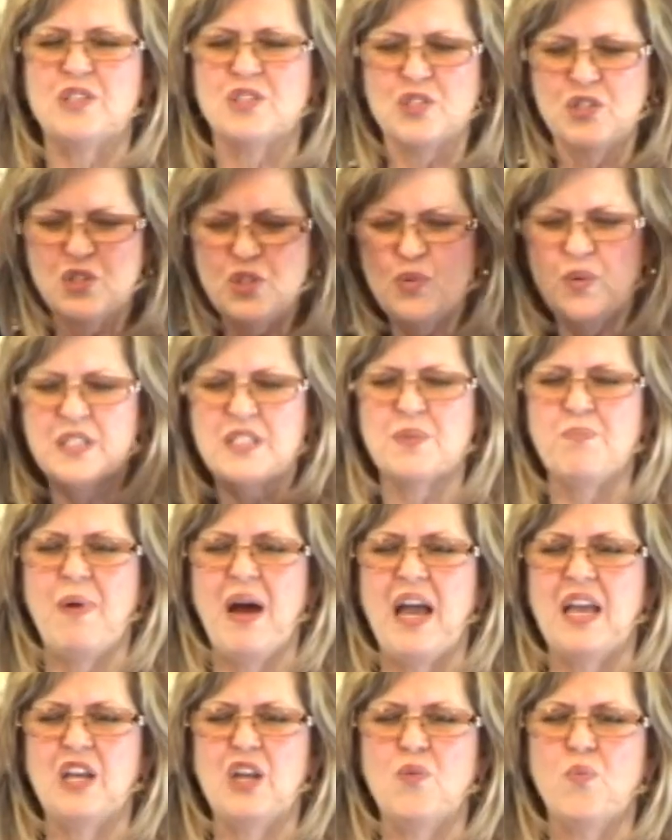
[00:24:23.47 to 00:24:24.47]
to do its
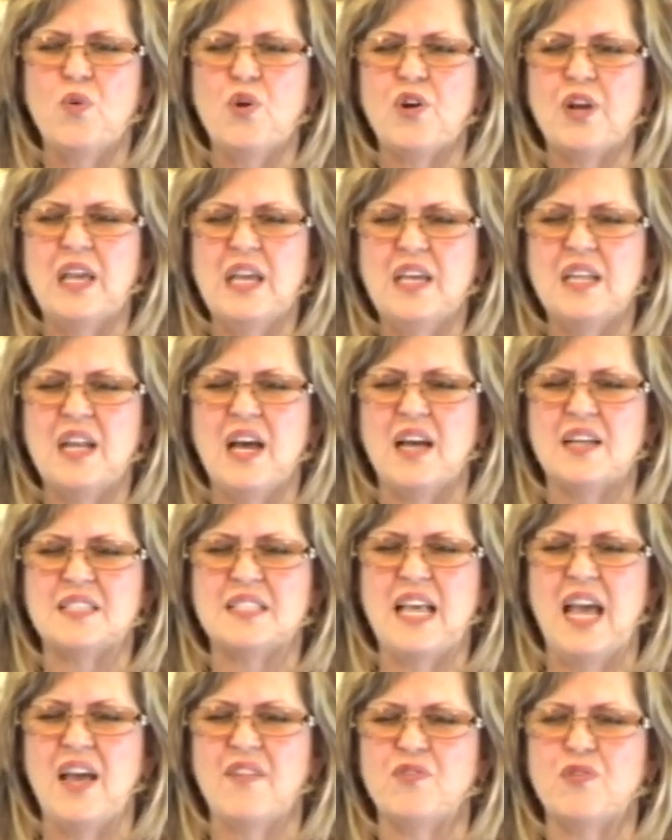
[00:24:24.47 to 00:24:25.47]
mighty work in us
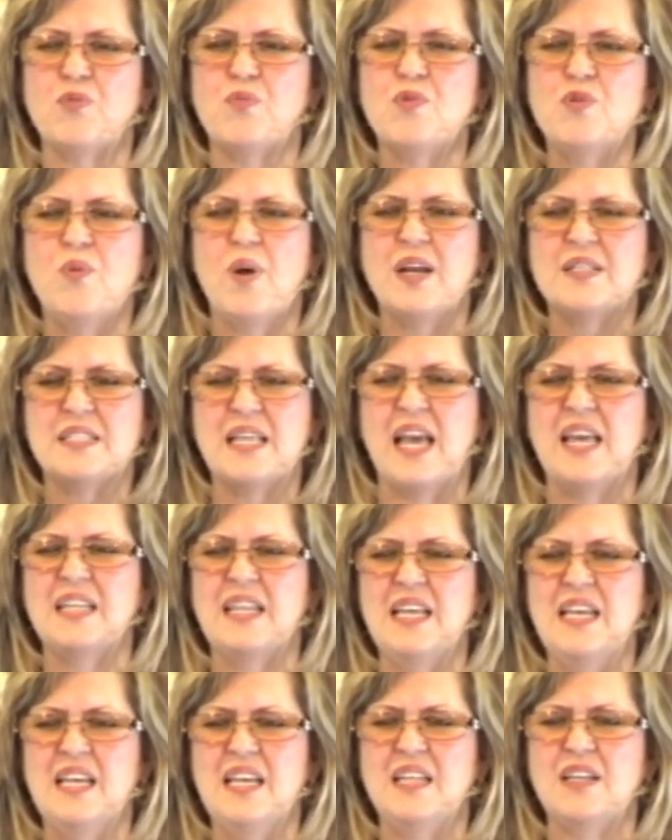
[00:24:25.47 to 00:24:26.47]
and through us and
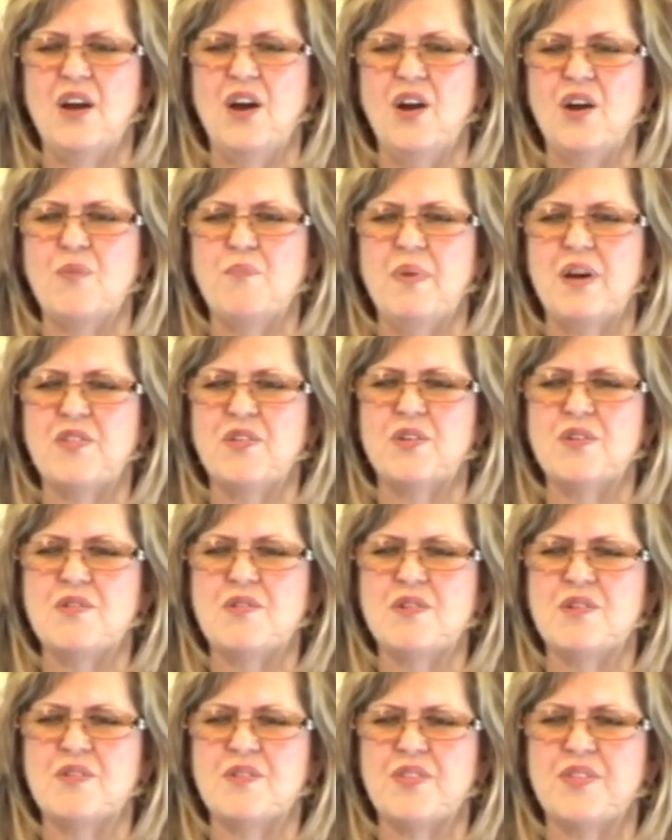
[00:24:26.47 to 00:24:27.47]
in our Mother
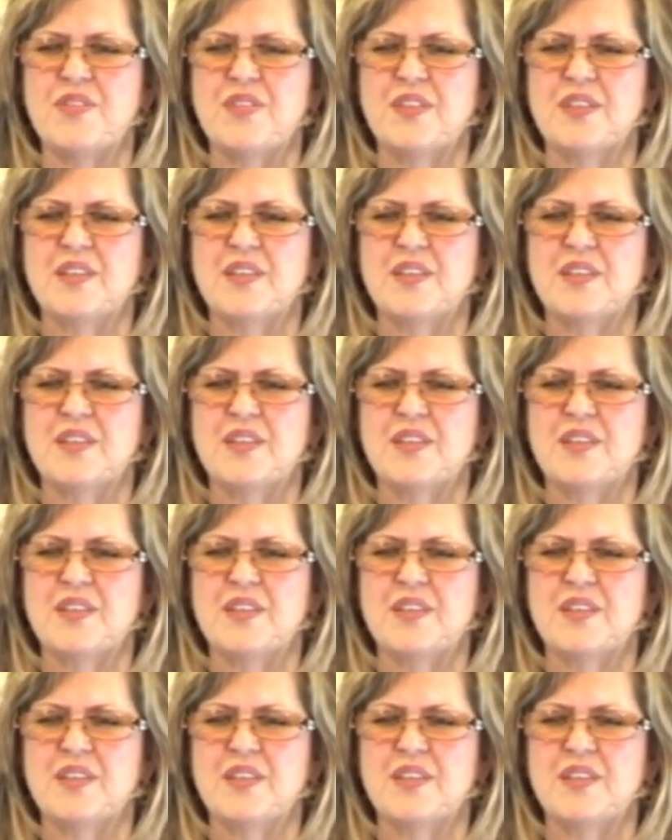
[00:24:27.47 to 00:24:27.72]
Earth.